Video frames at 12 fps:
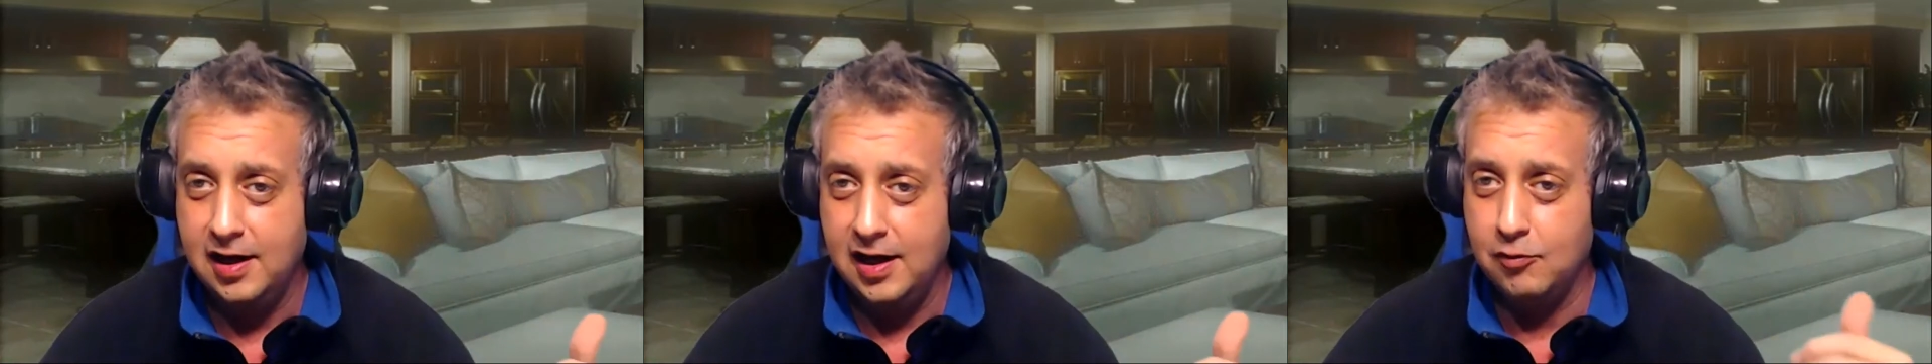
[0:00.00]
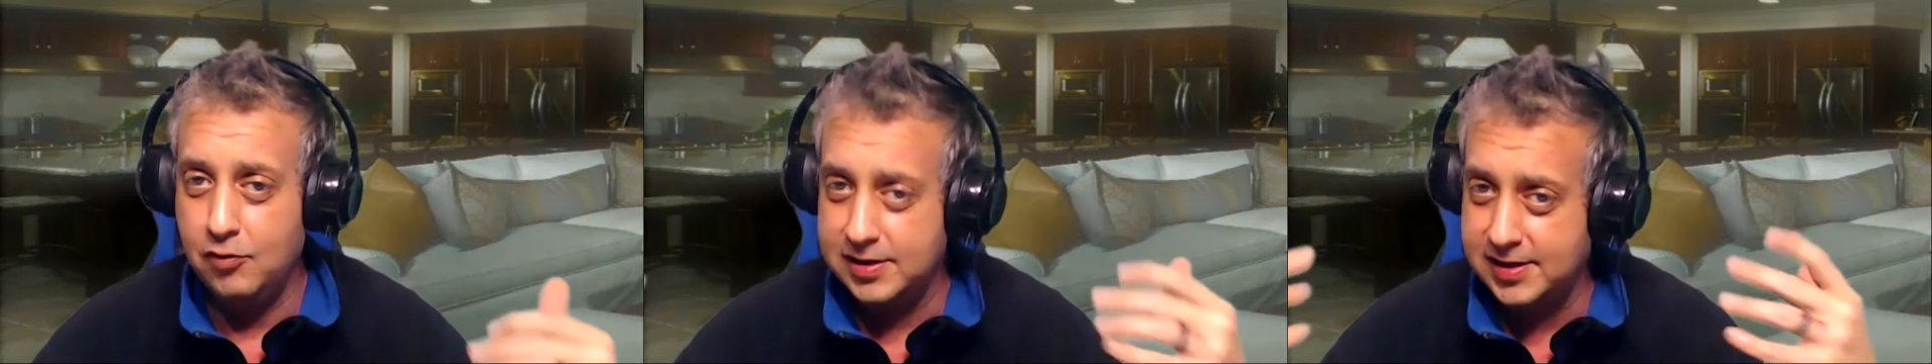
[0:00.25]

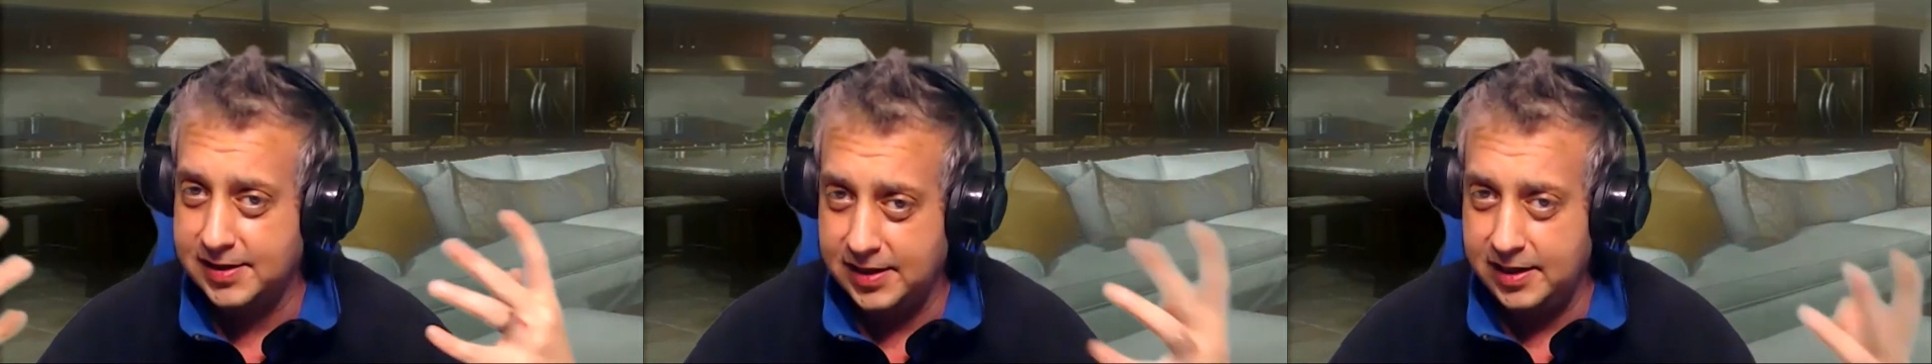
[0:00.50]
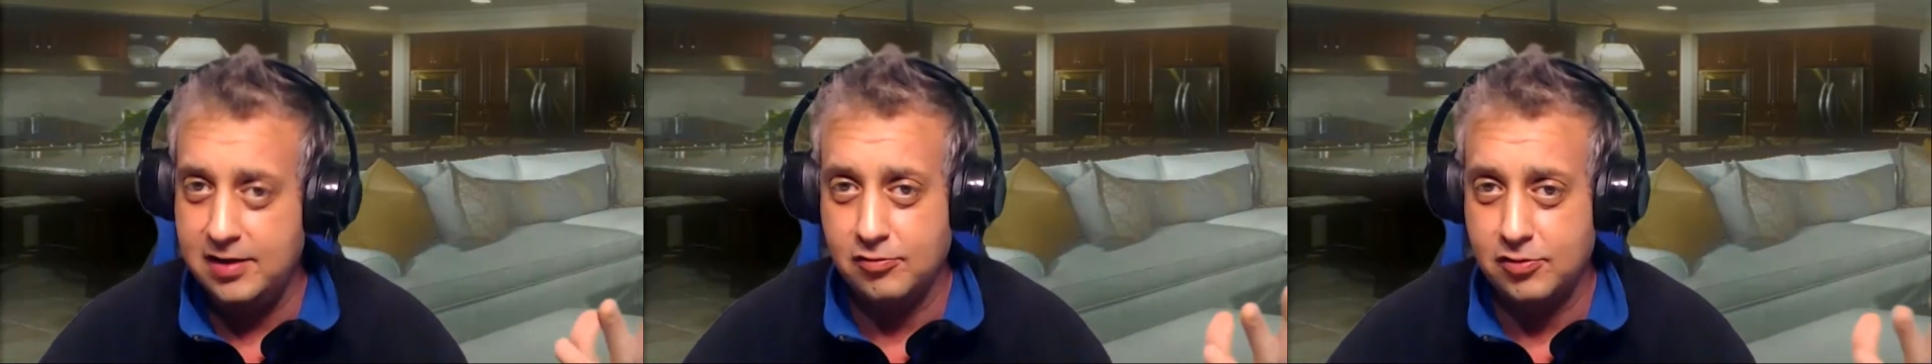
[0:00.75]
and what the
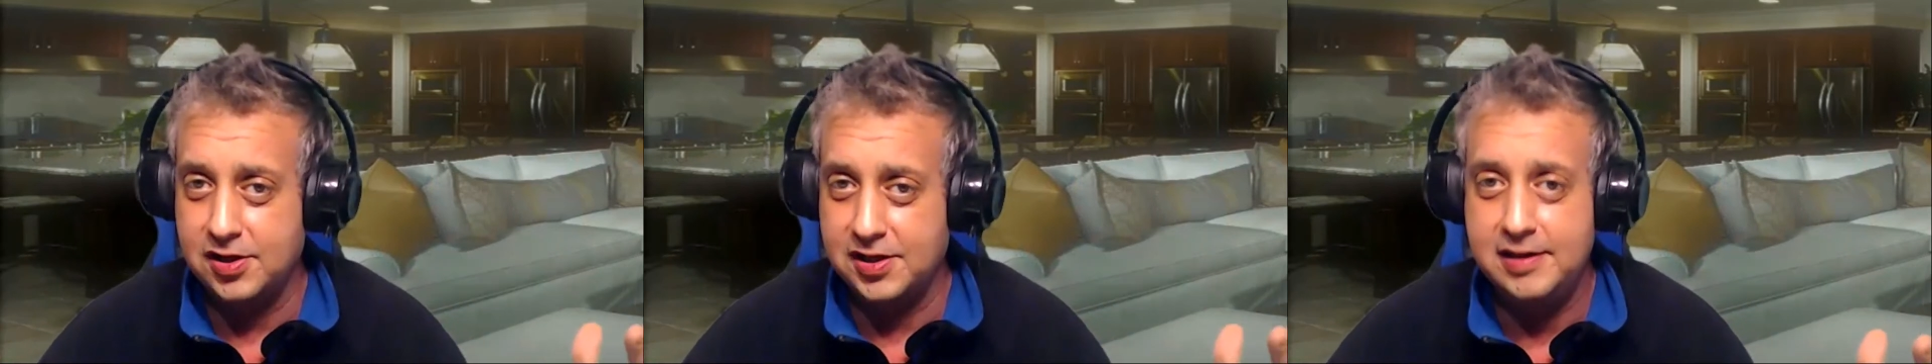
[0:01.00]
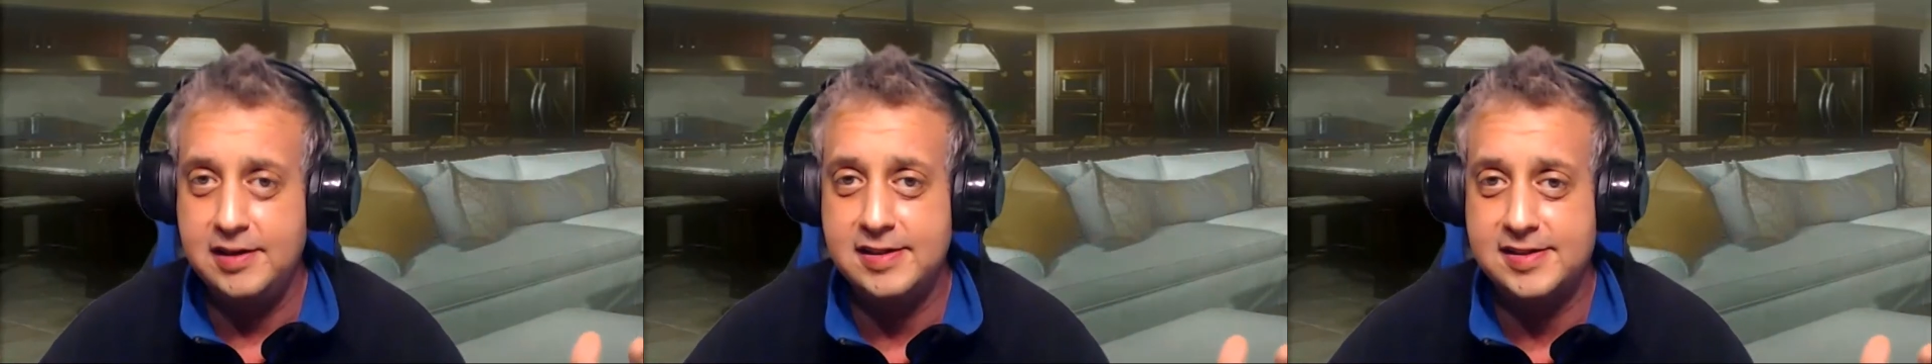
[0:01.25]
deal
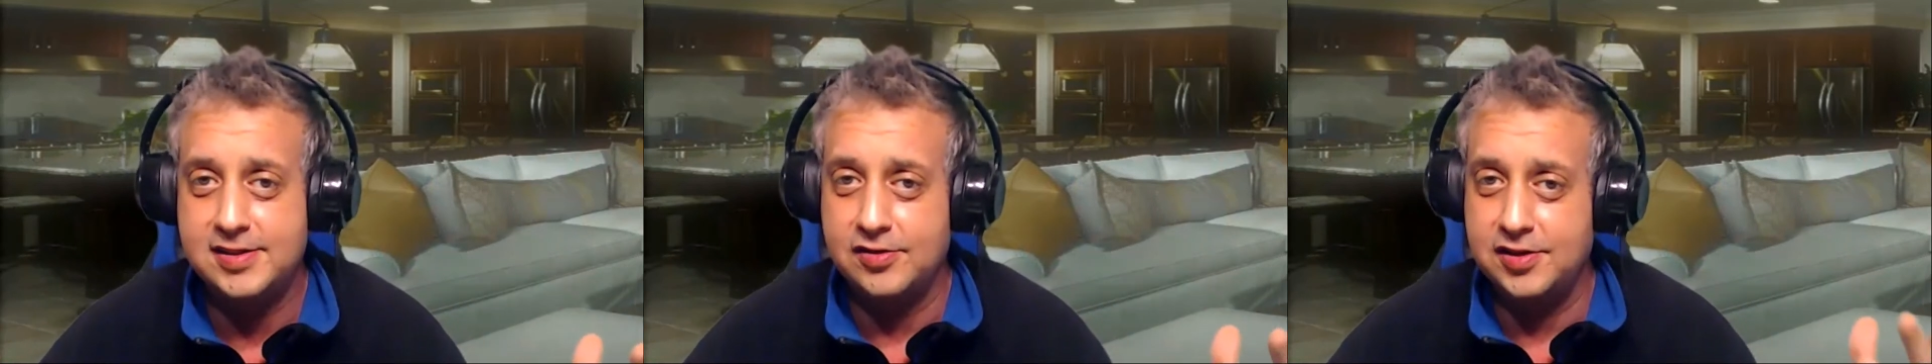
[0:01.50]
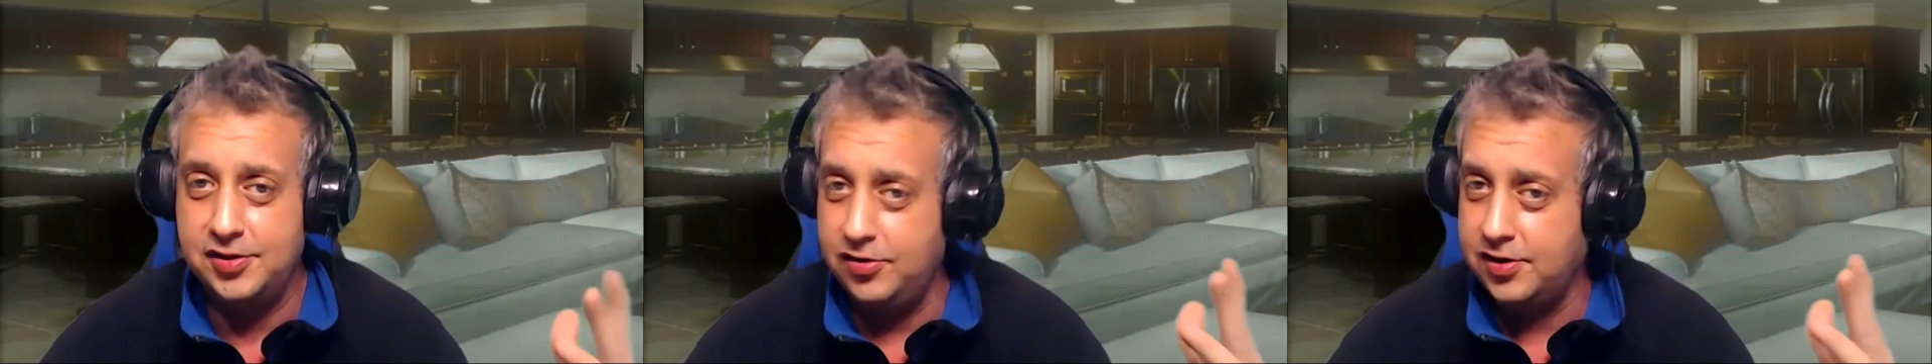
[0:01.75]
really is so
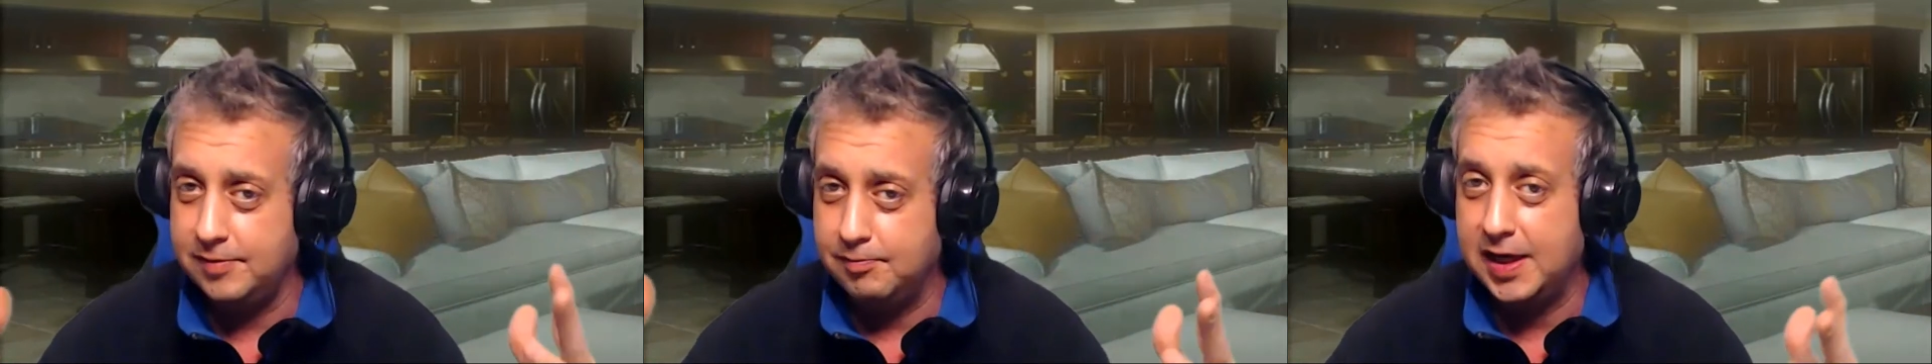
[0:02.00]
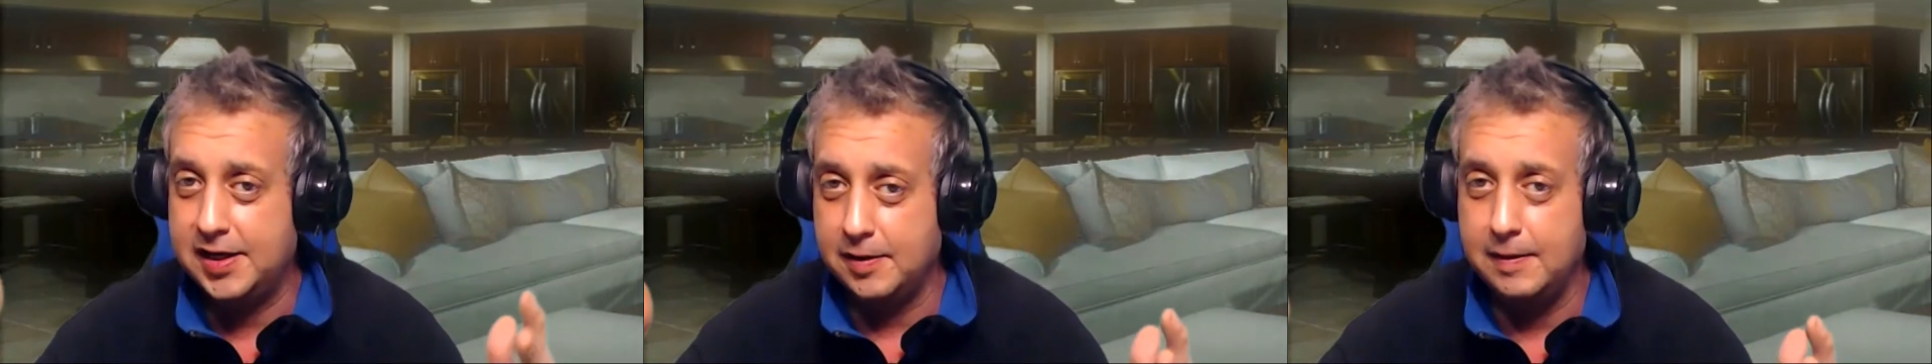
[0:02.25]
that you can
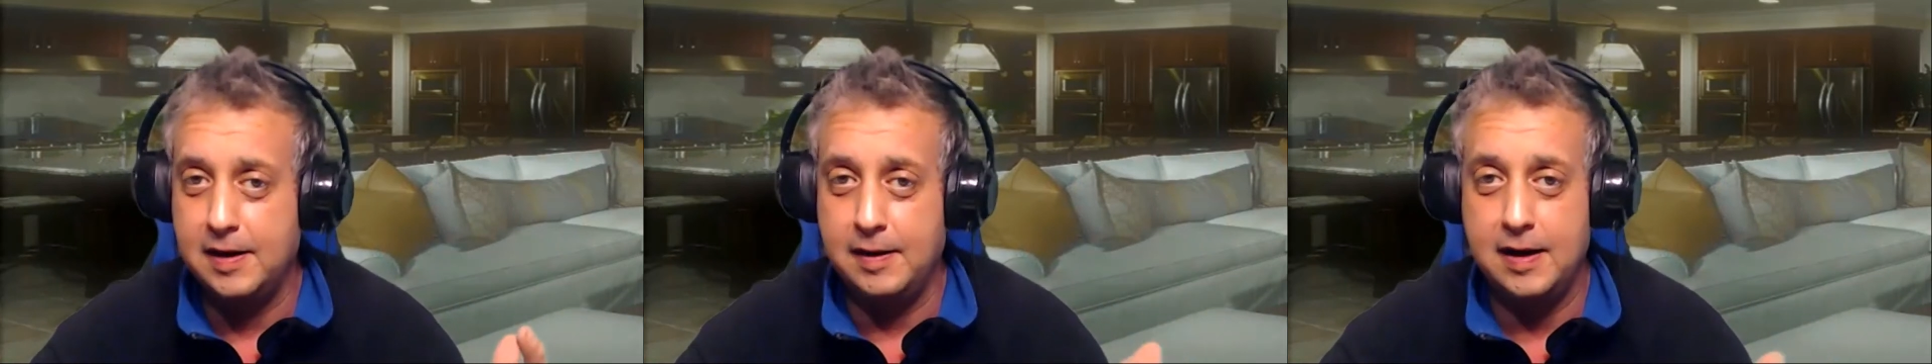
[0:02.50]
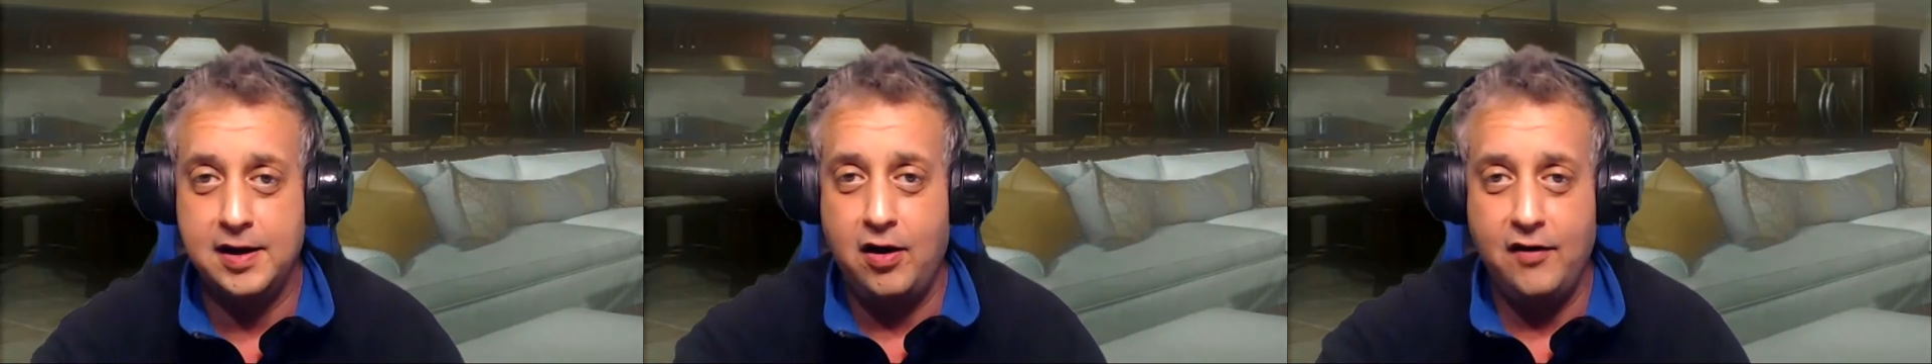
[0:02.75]
make a,
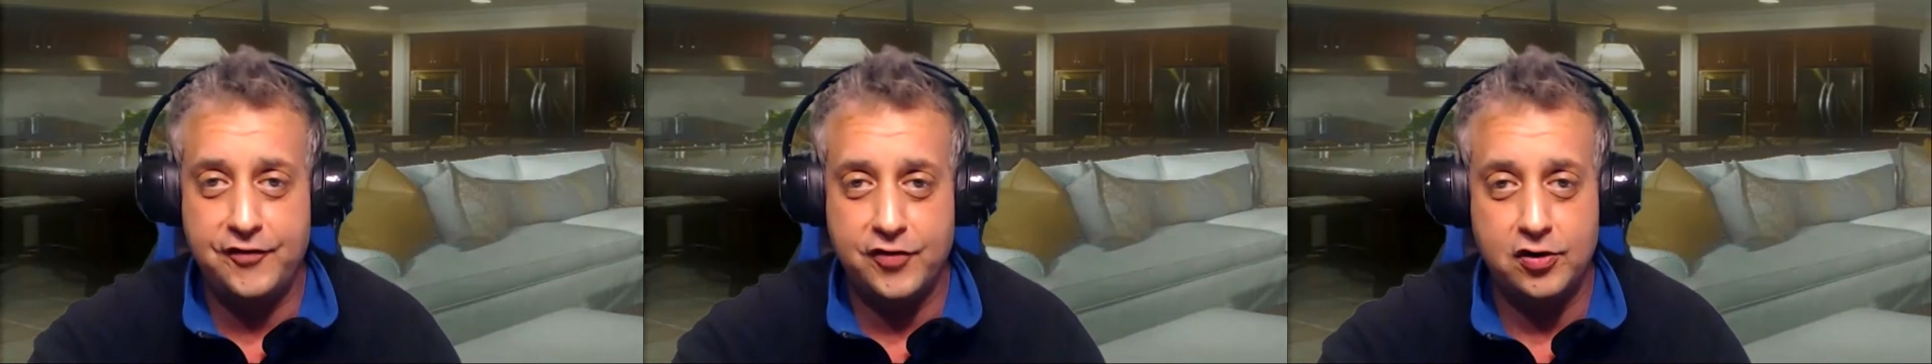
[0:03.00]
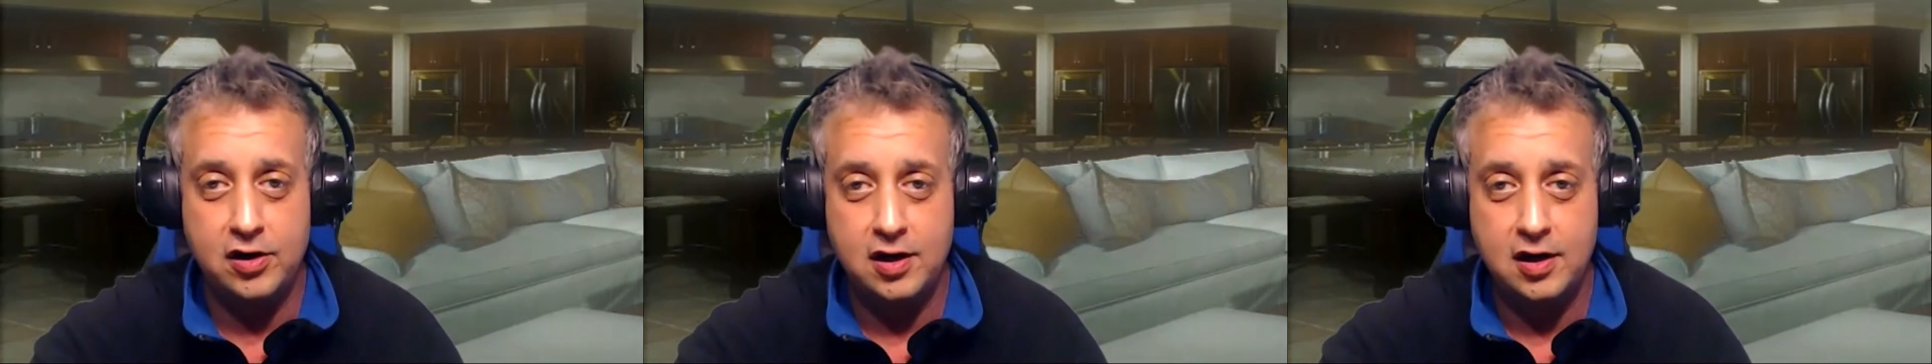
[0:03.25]
a, an
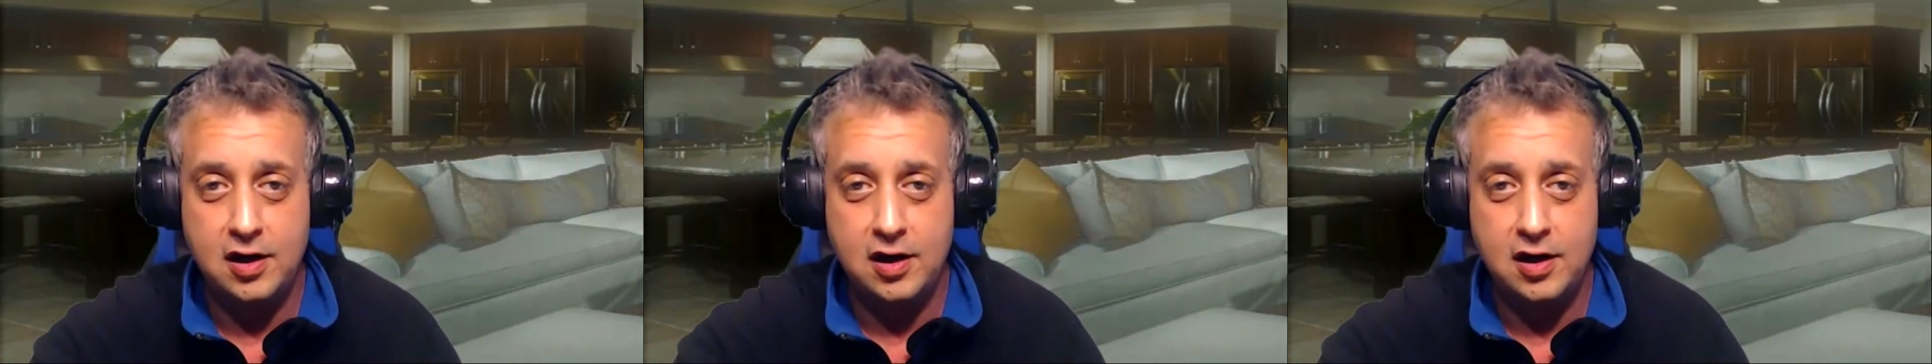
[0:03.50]
offer